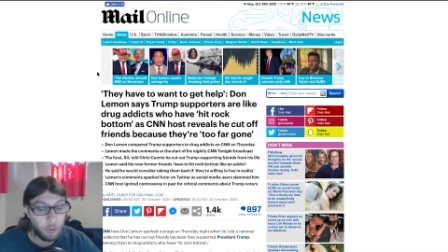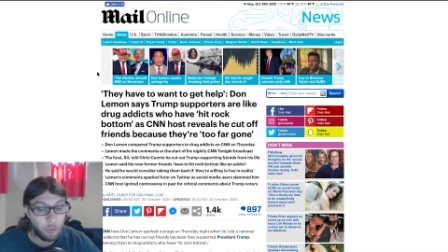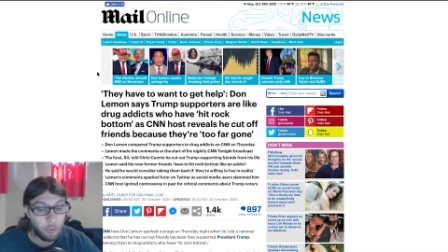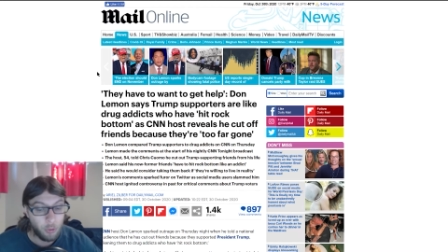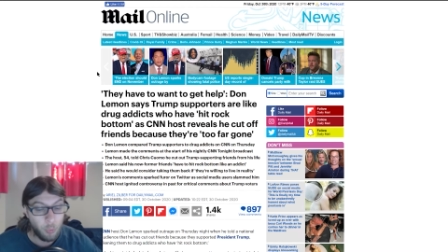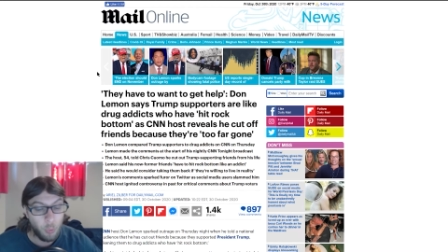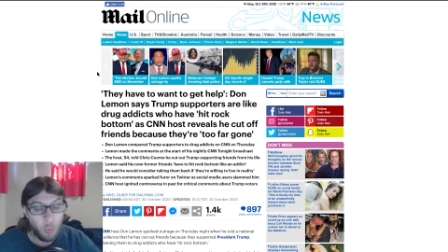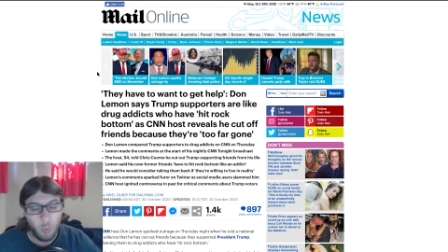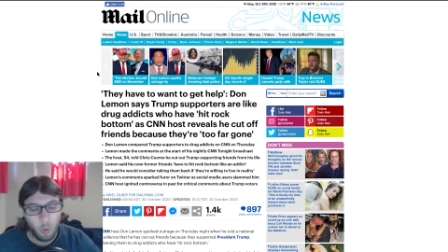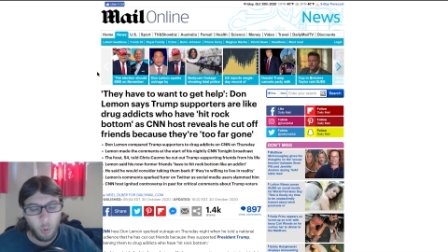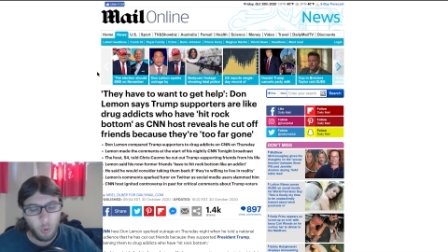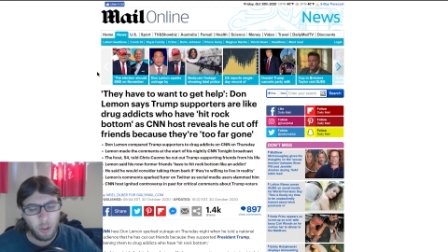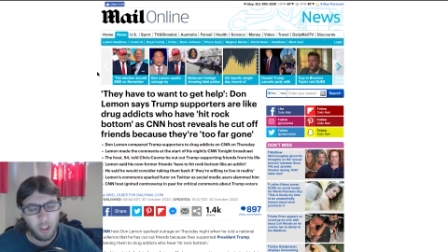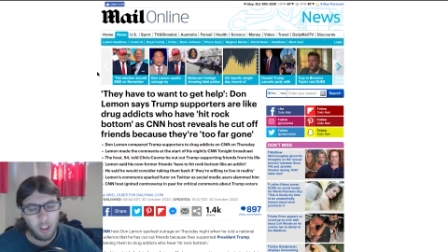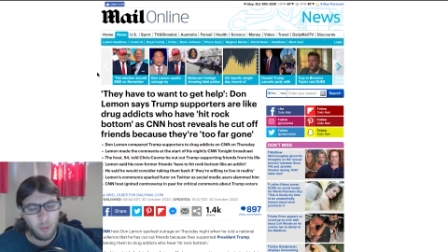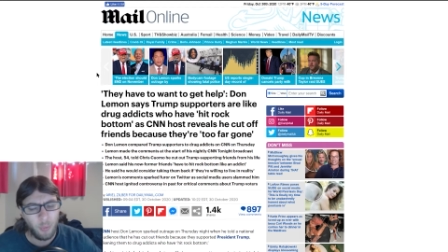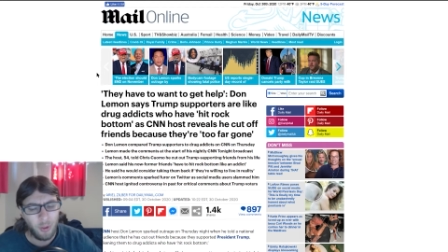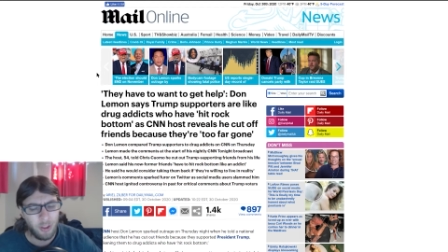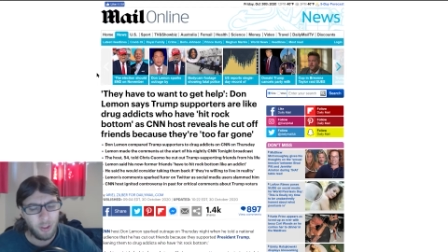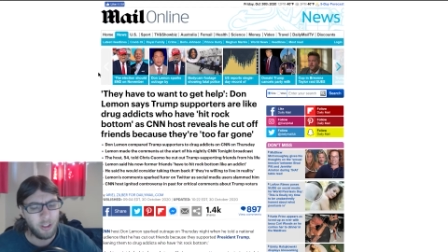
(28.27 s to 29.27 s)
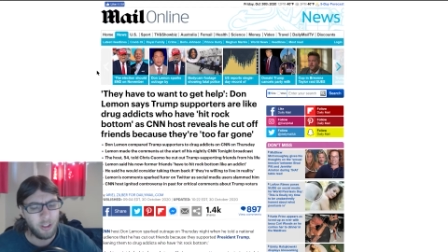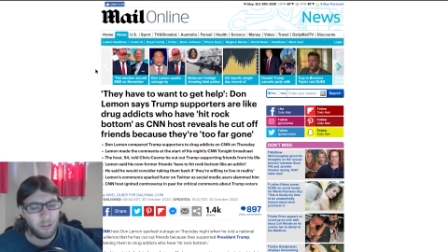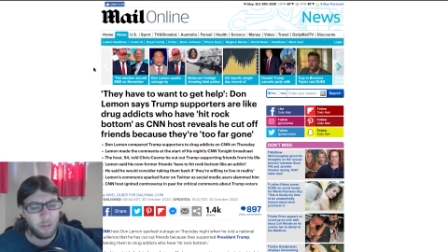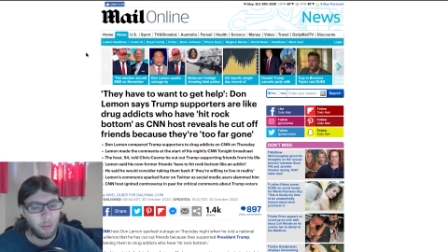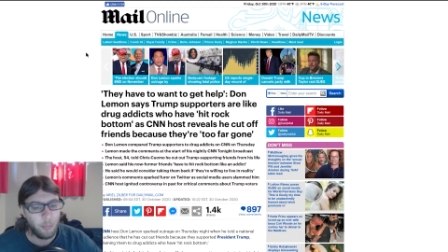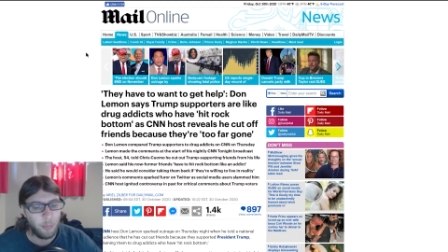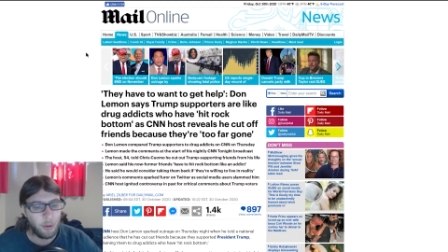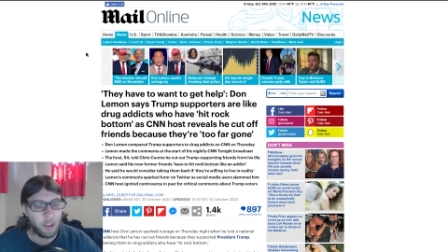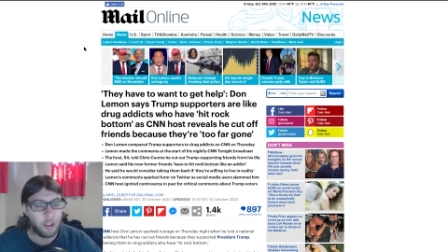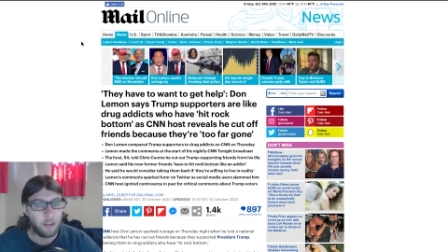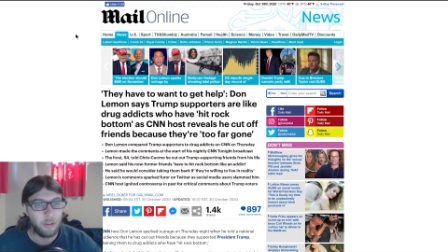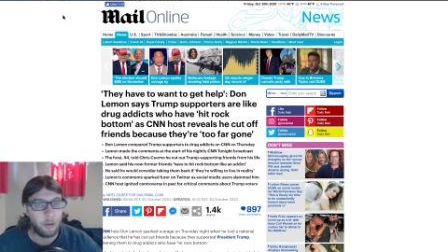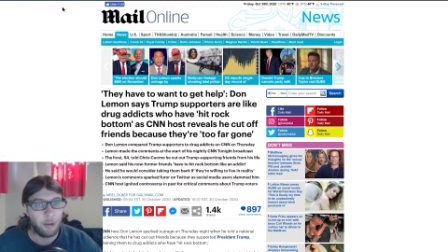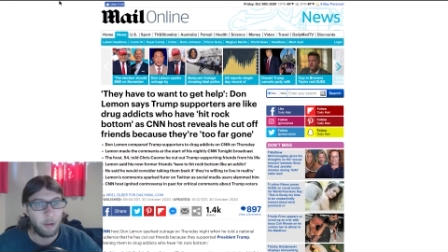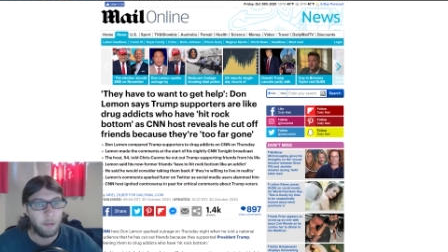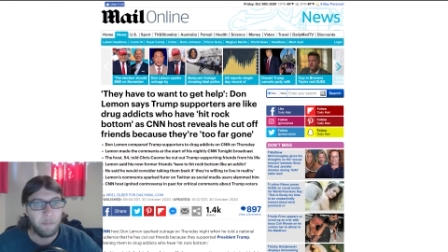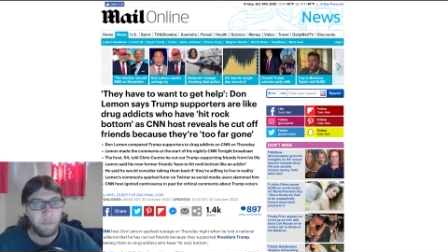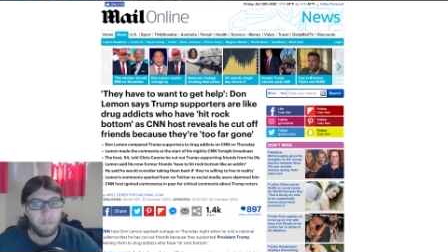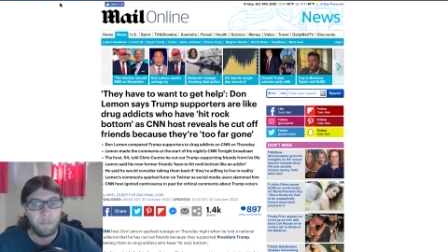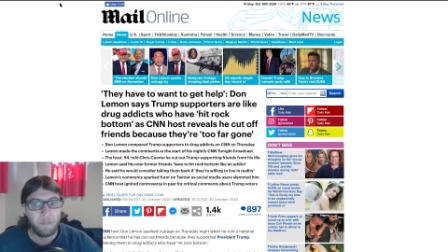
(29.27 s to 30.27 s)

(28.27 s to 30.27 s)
So we'll get into it.